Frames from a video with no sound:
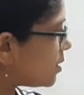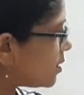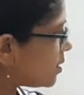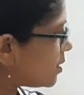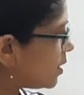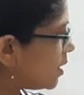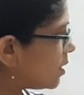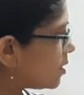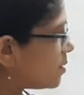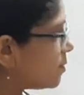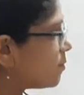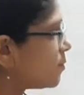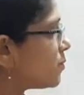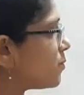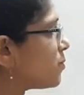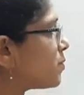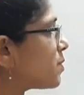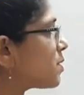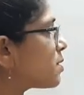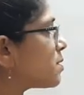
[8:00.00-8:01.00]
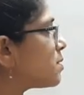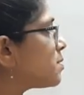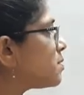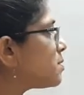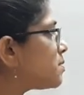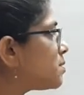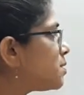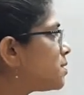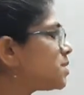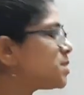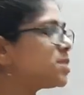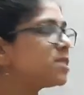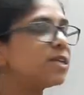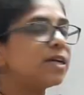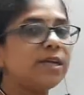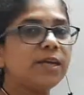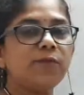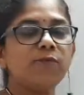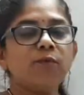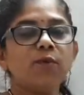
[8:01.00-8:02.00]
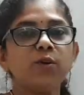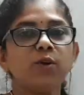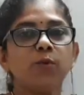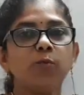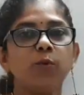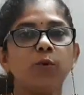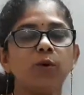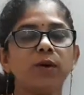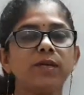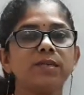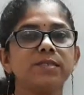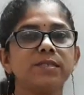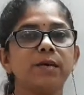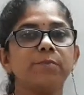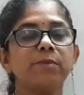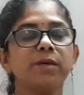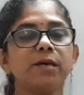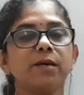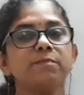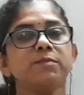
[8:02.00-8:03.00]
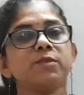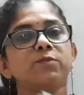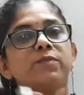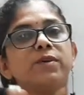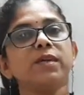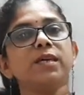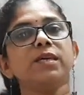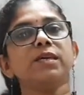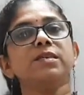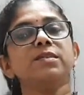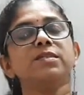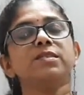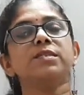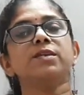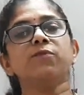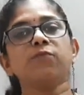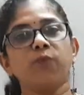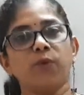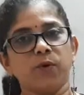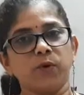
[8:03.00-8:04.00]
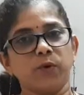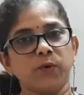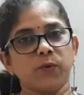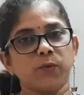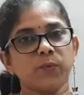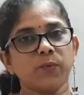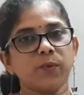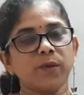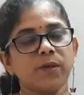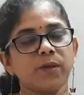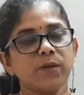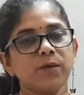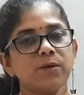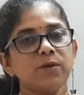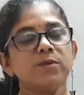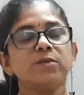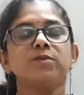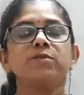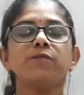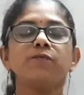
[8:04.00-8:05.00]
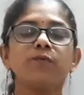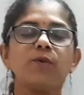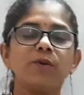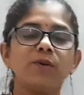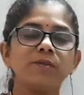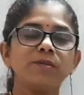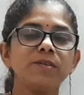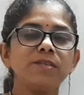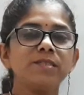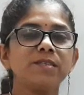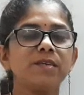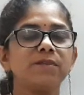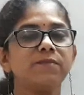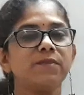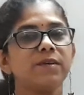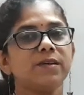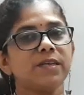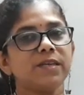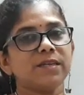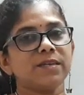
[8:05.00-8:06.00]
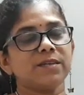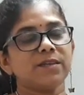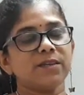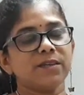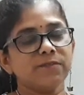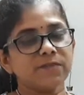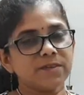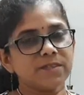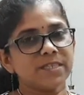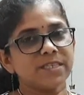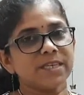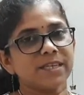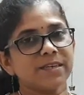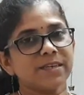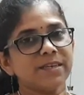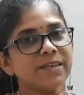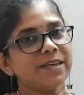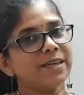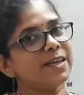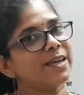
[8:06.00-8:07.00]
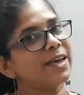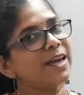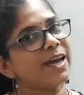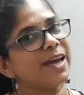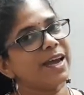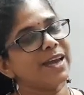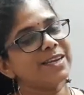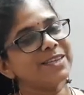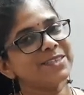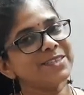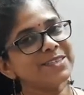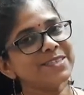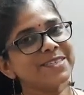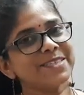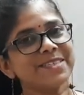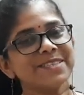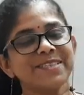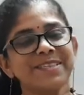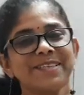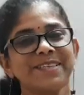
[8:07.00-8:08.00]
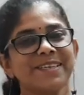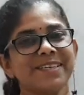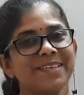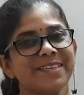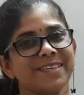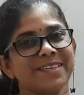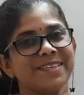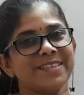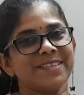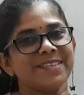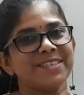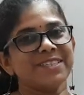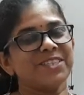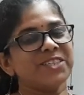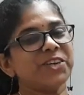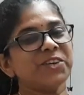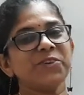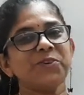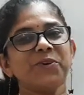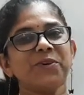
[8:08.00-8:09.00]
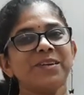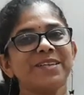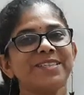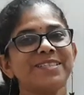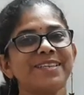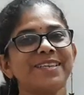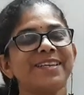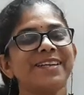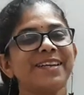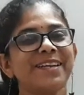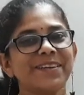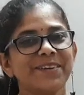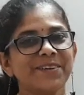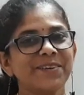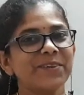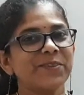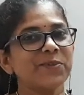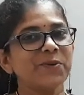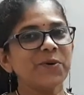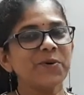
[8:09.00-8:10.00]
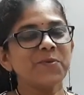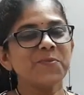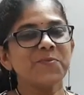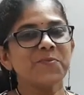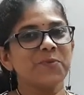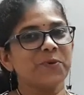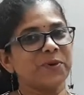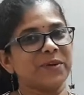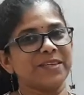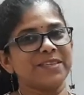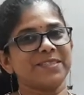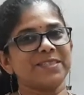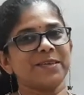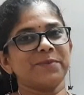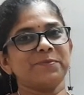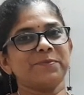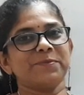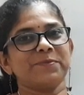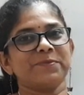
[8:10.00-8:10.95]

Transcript: then the study for your board exam becomes very easy for you. So follow this reverse technique and just check your result later in your board exam.